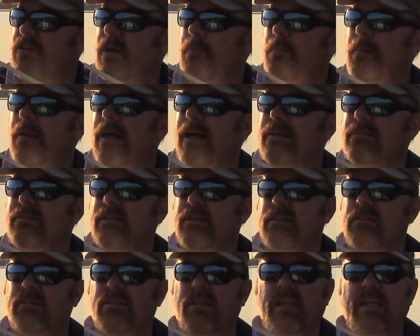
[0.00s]
a plastic
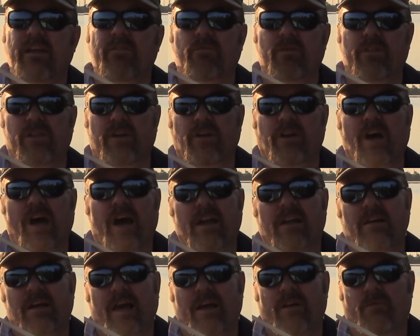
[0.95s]
sleeve with a
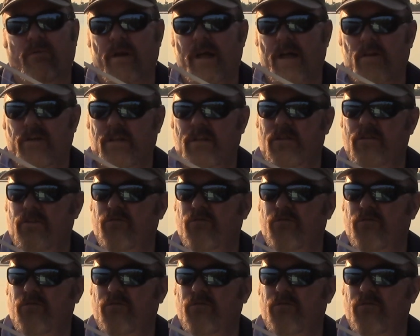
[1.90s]
knot tied around it.